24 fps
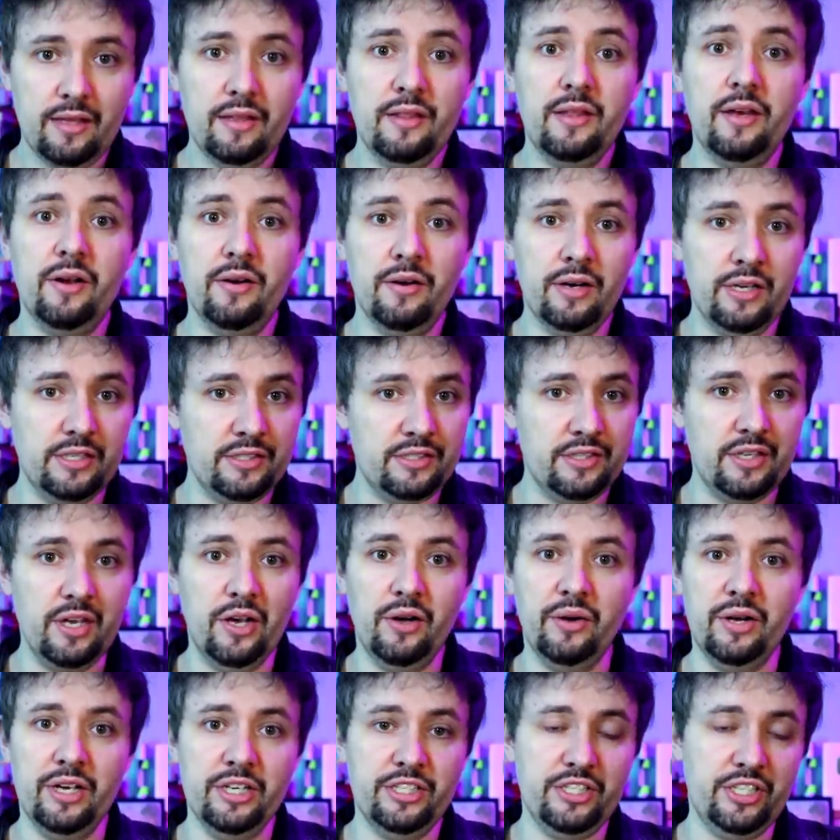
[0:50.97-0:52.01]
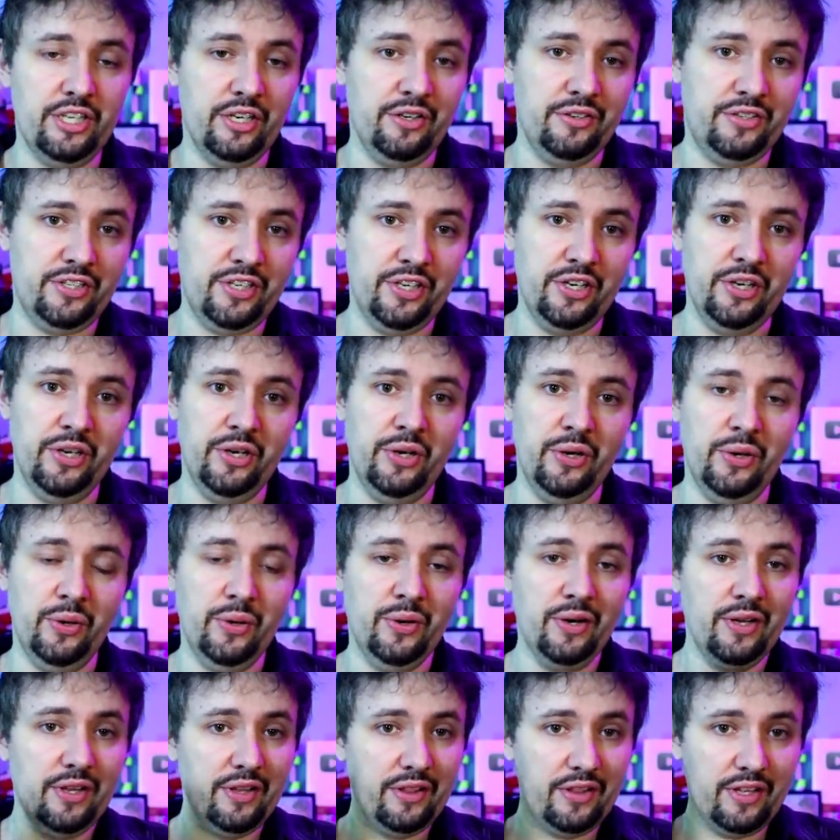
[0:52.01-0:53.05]
There is no issue 2.
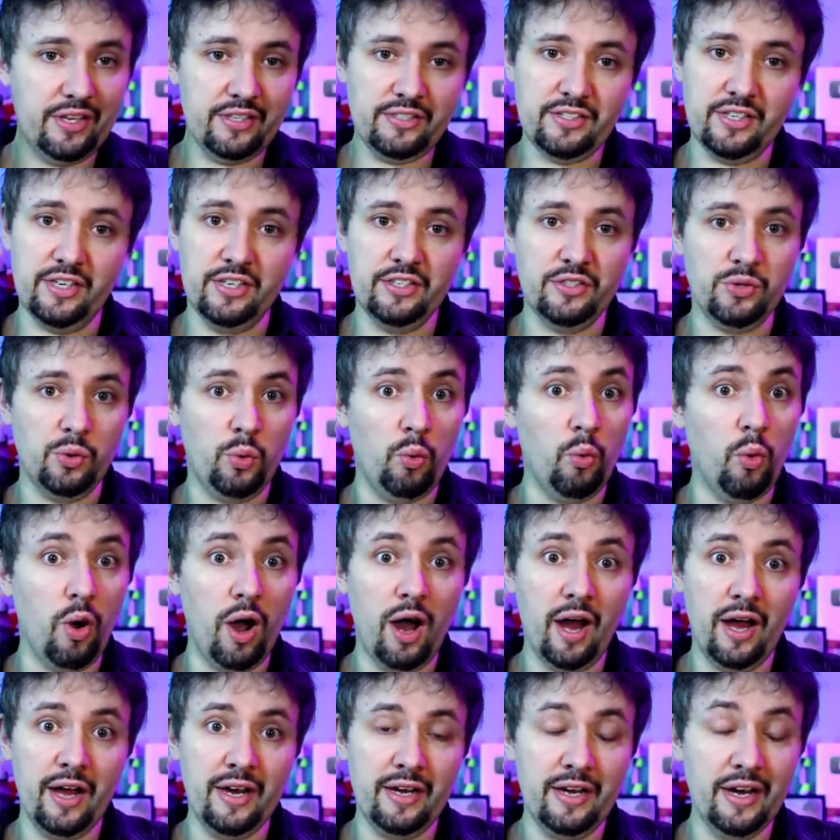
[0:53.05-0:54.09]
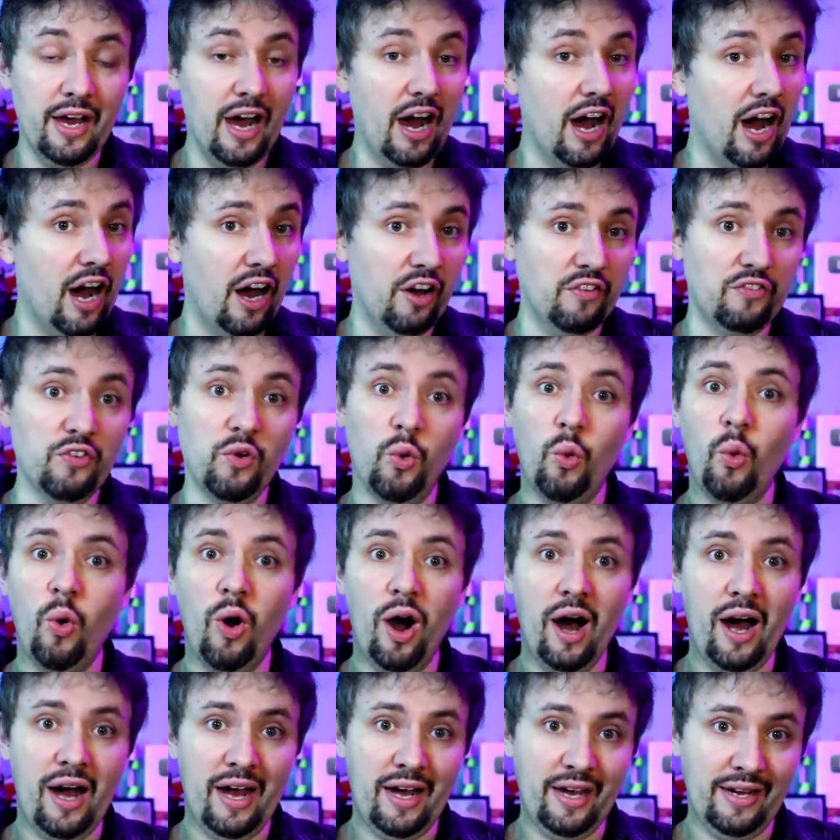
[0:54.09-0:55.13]
This is one of
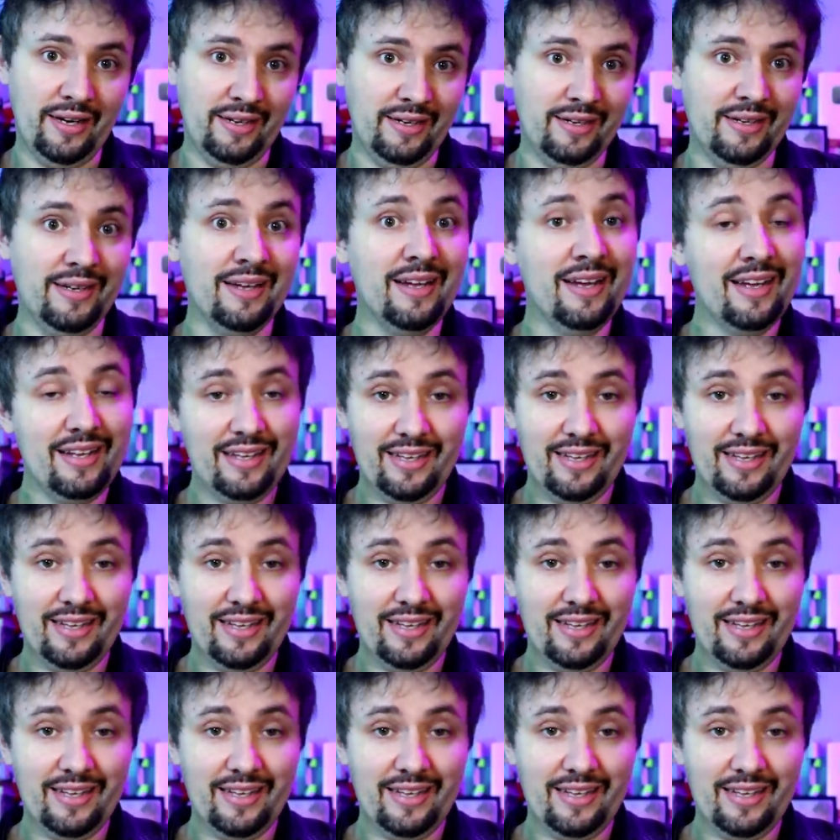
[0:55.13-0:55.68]
one.